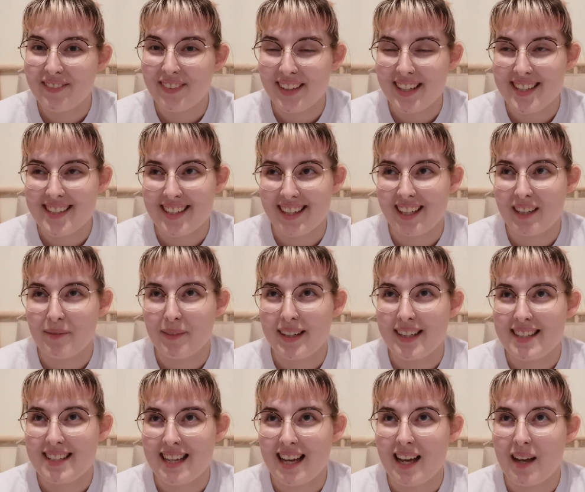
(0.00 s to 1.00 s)
finishing my
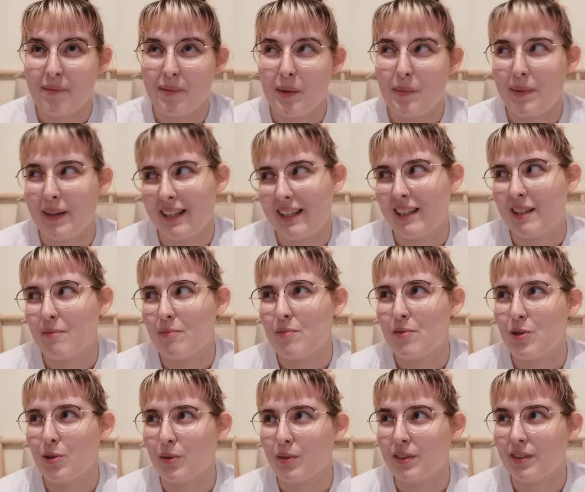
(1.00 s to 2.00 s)
exam and picking up
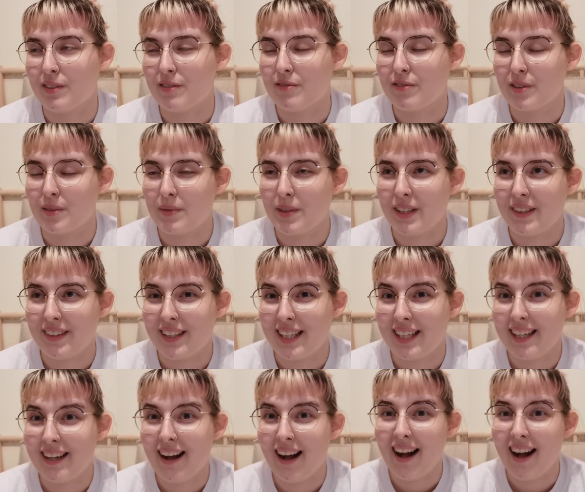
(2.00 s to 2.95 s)
Jordan from uni,